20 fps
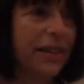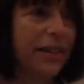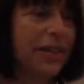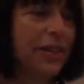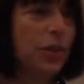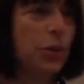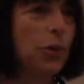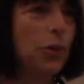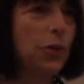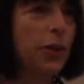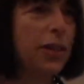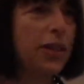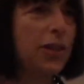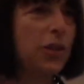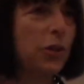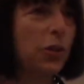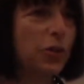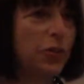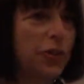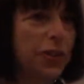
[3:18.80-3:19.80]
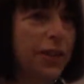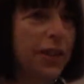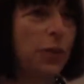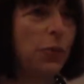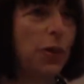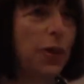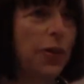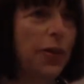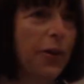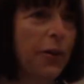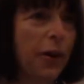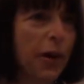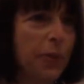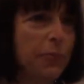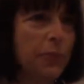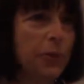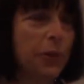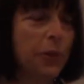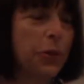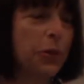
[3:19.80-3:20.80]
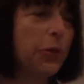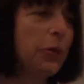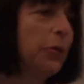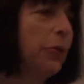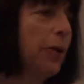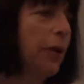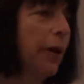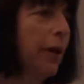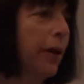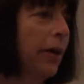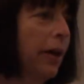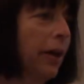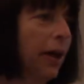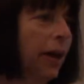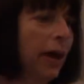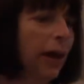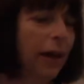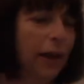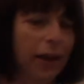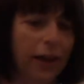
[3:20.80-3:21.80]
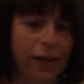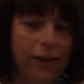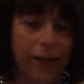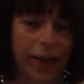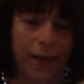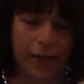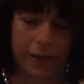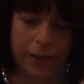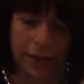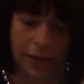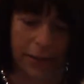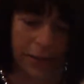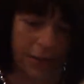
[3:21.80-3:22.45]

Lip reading: so you can sort of see what they're up to, and